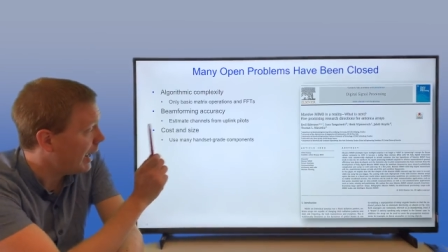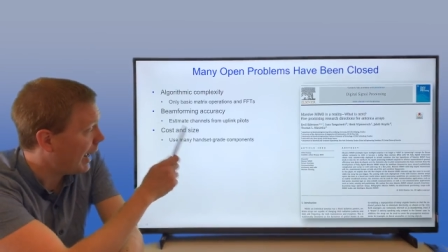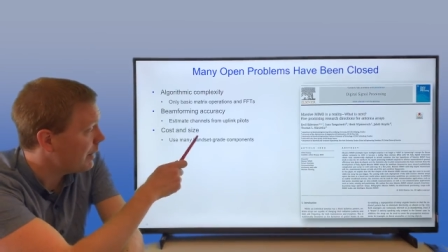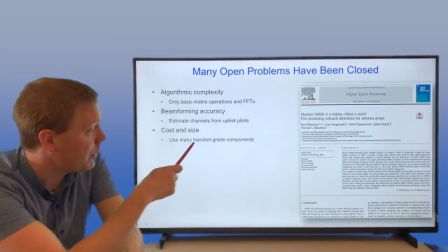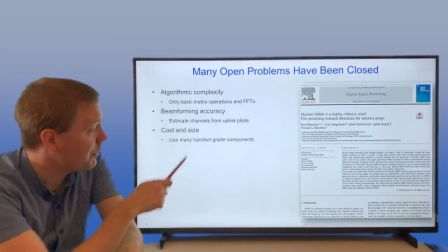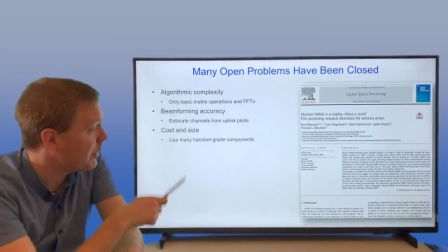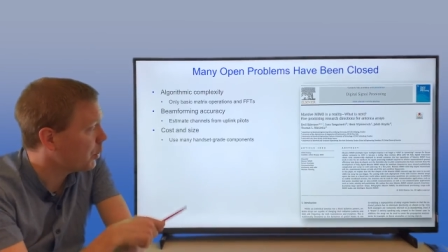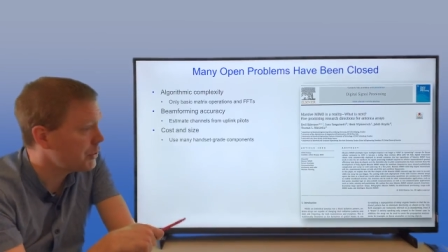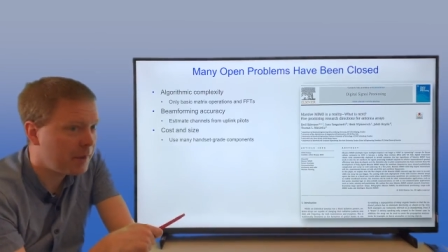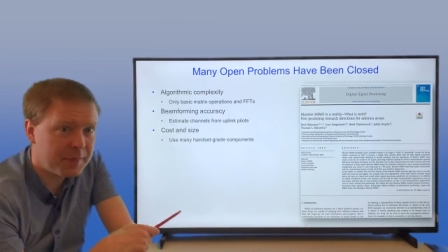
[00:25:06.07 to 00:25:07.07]
and what we
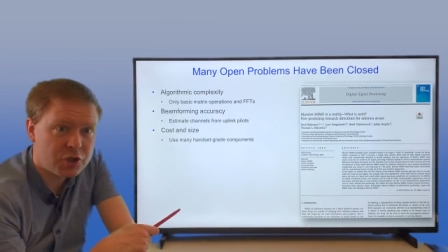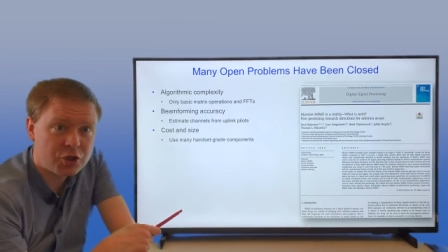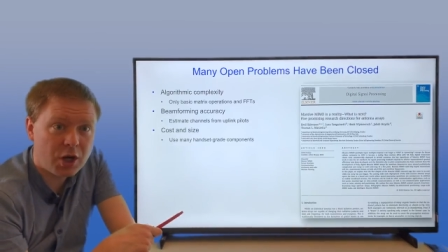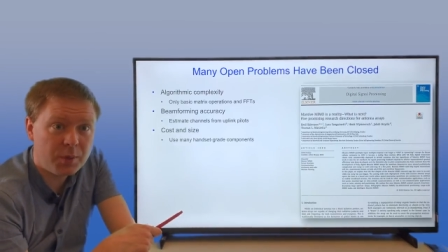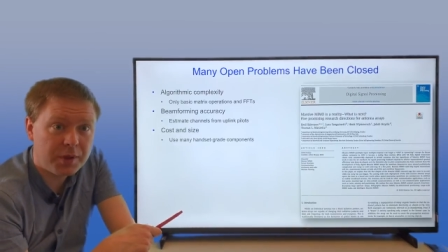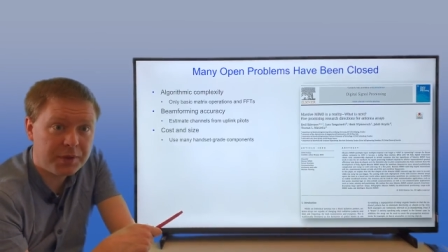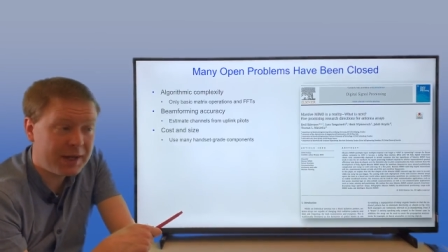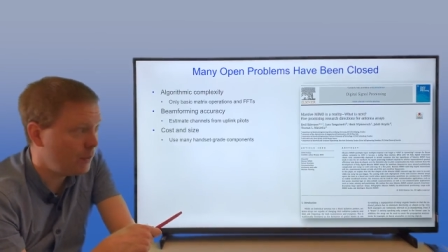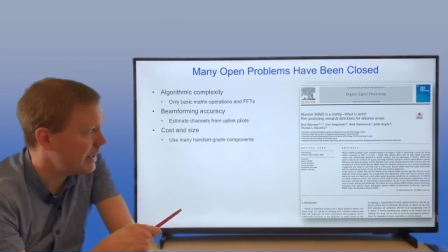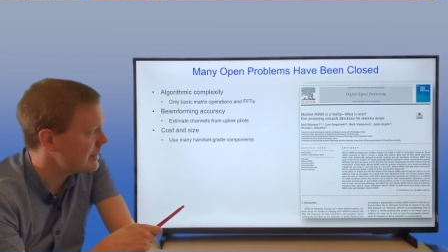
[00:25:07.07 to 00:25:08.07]
also have been shown in
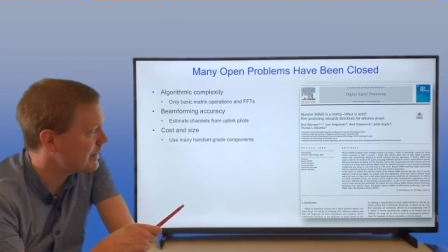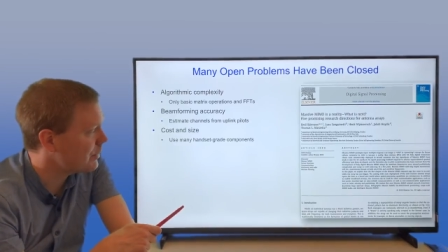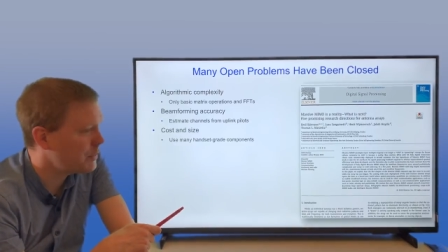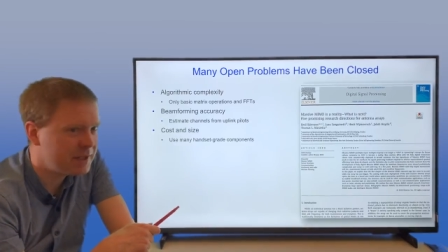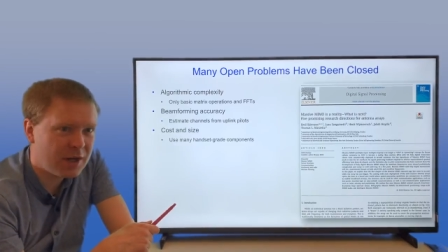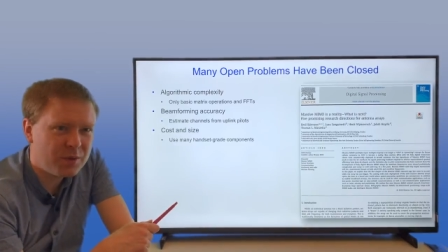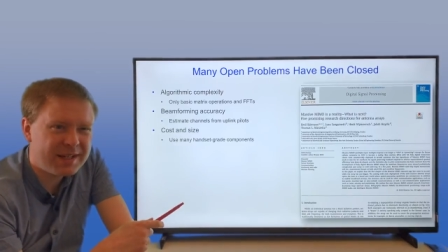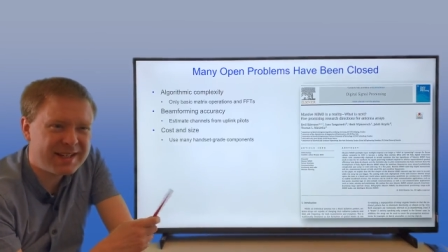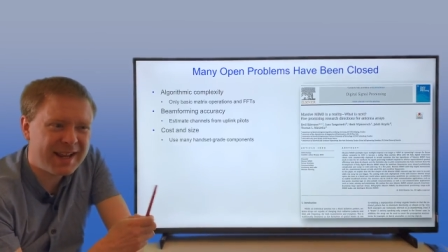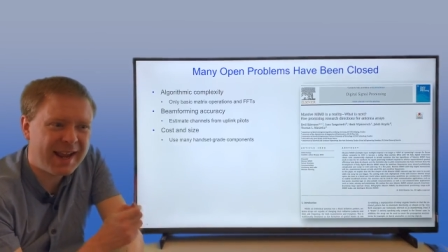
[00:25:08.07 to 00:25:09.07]
theory is that we don't
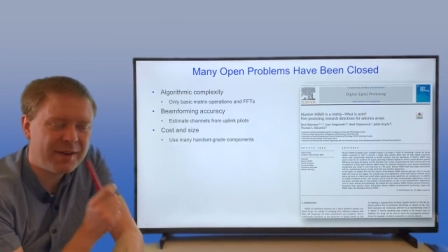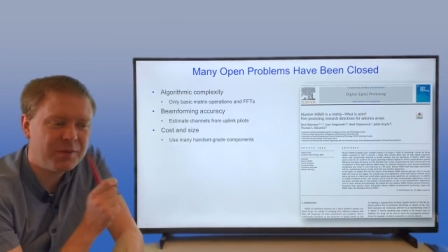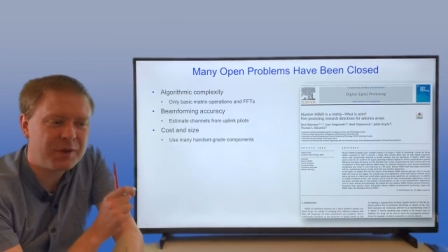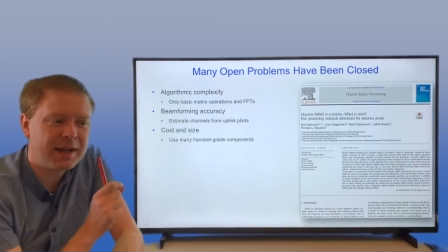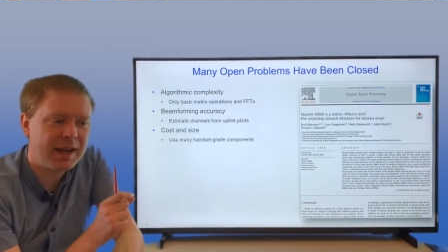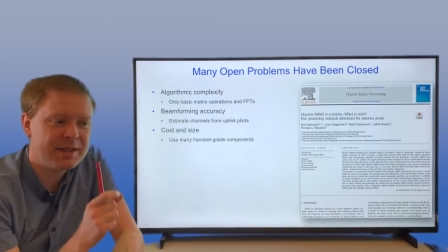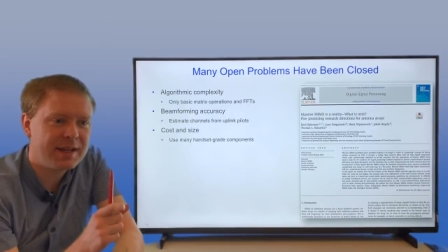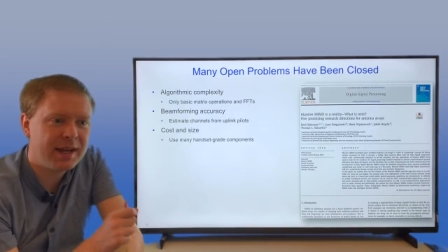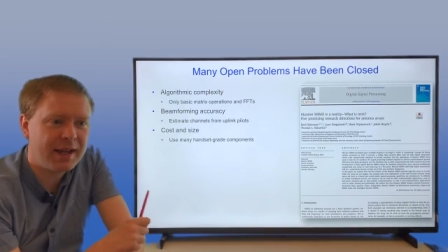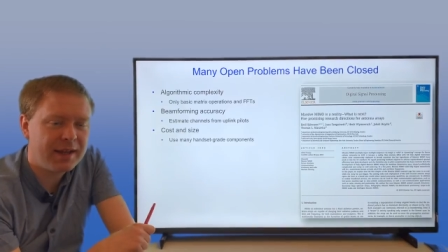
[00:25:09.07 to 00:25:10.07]
need every
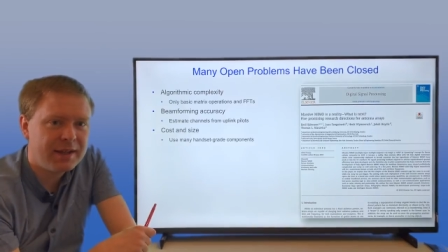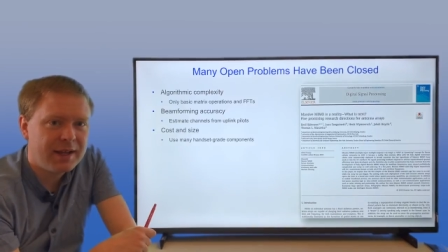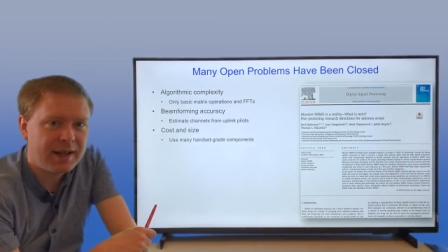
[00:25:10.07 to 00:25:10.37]
antenna